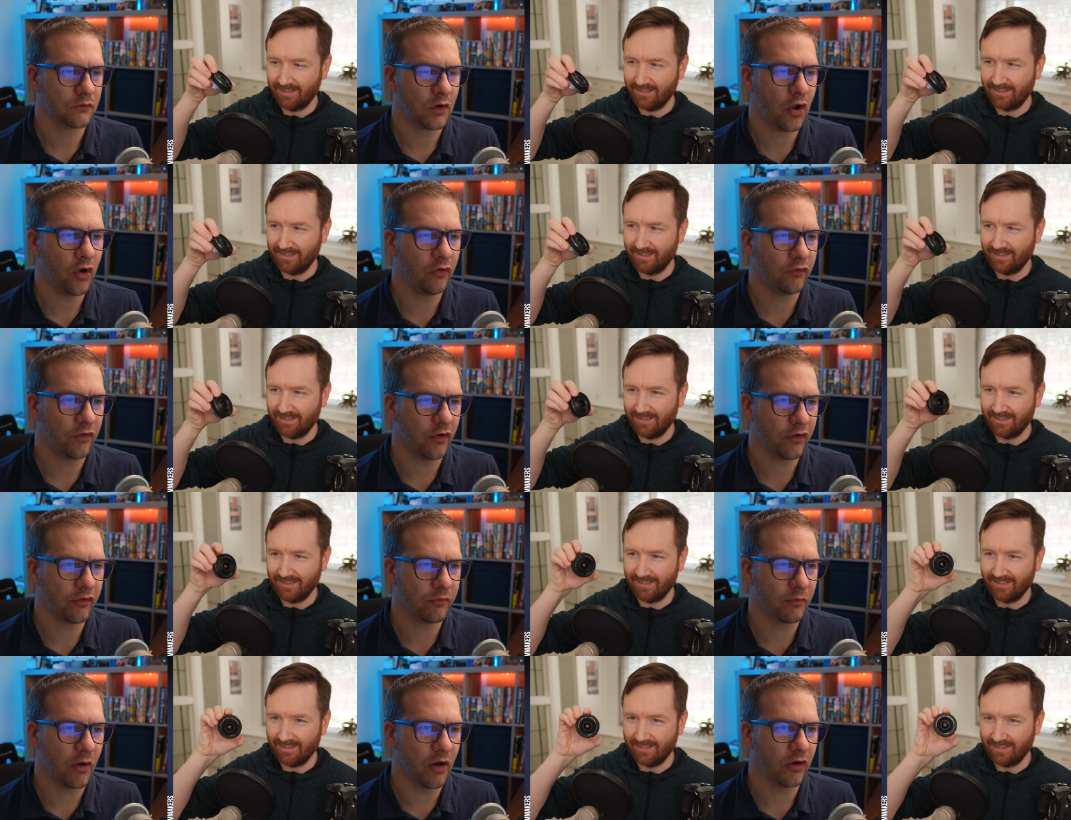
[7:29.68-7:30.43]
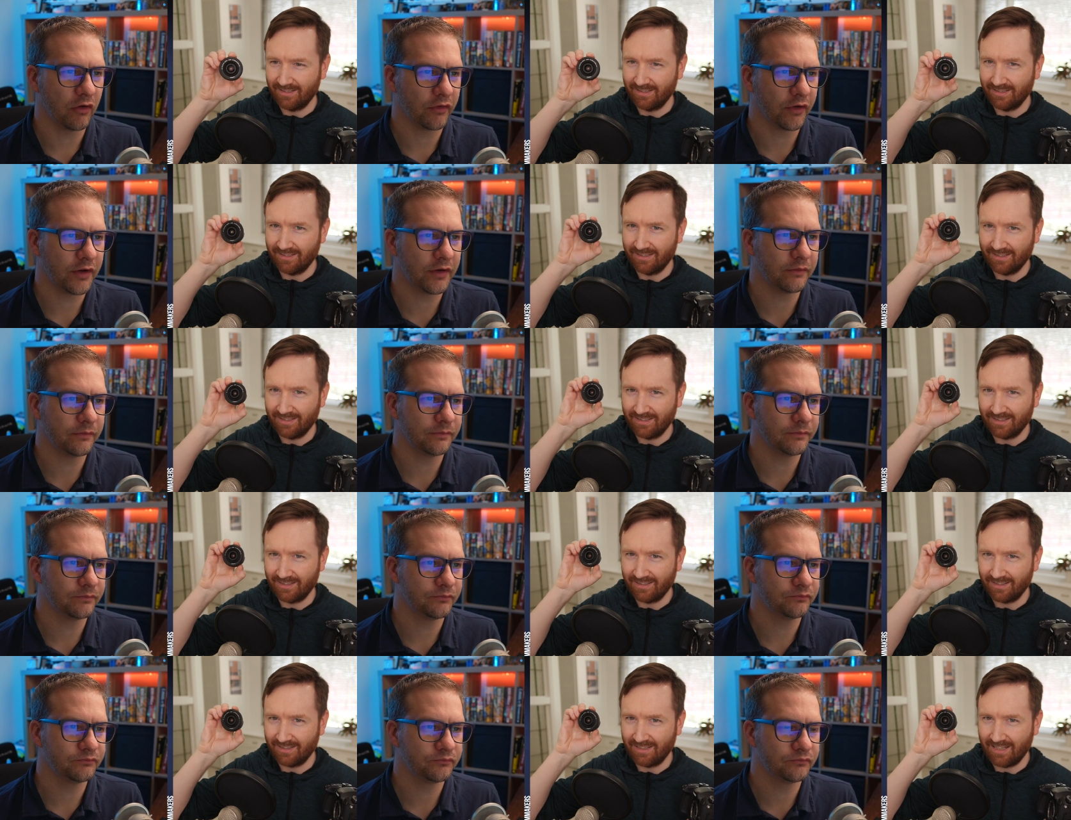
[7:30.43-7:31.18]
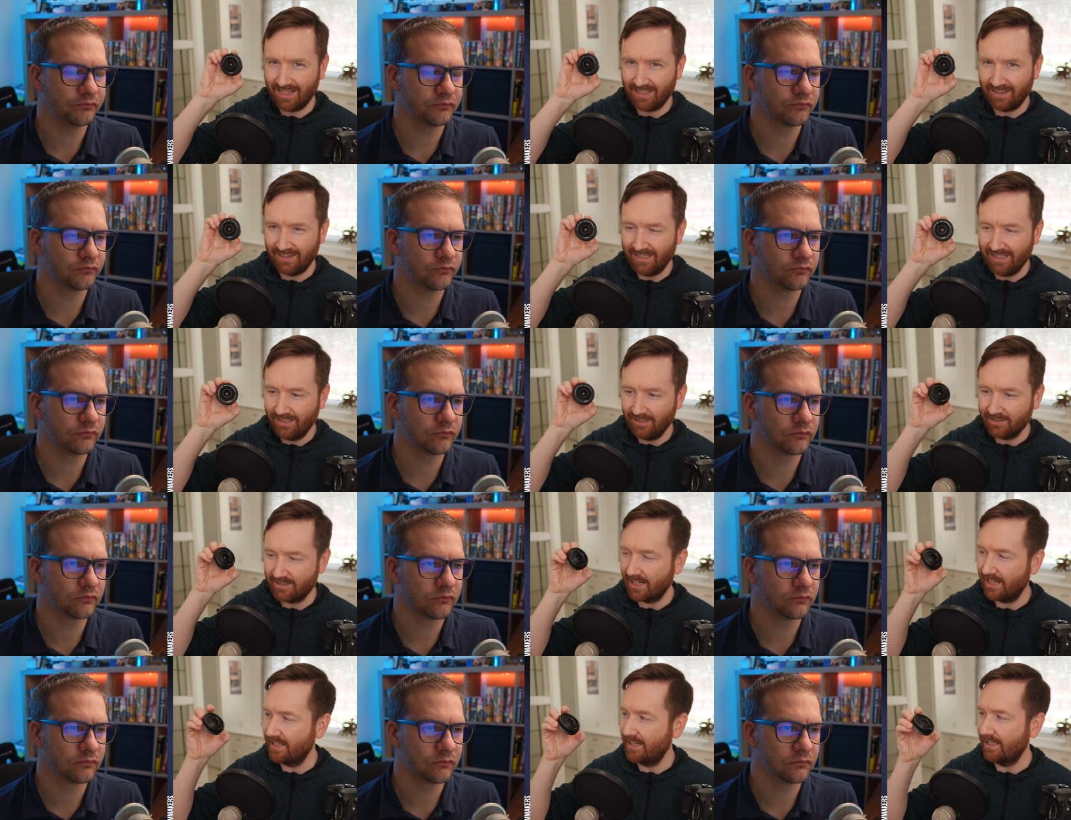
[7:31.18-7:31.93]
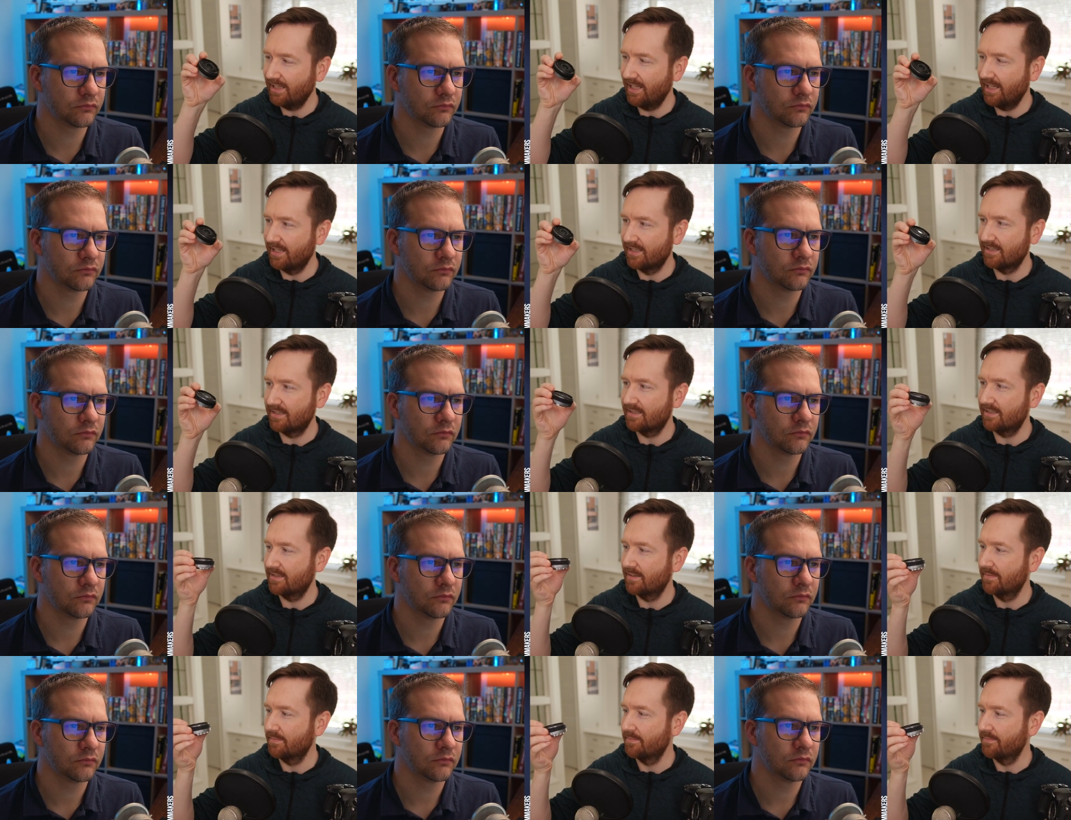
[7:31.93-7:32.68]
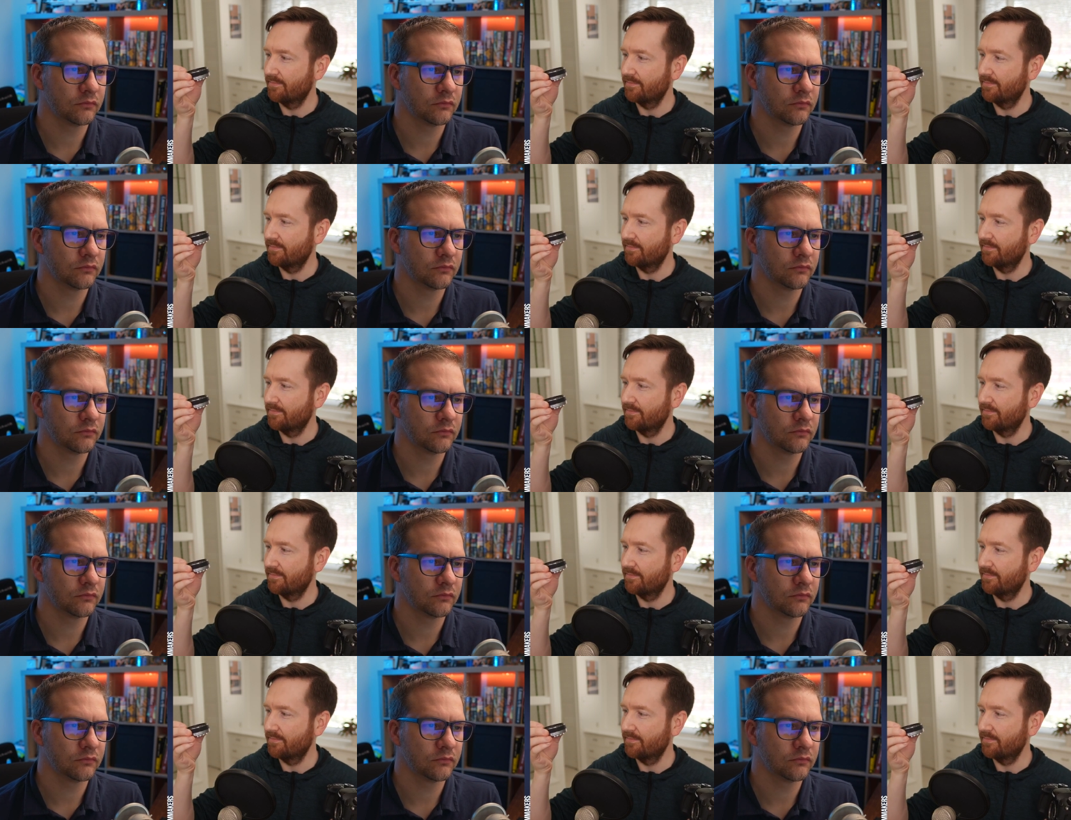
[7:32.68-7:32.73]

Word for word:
Speaker 1: Oh, very
Speaker 2: small, right?
Speaker 1: That little tiny lens.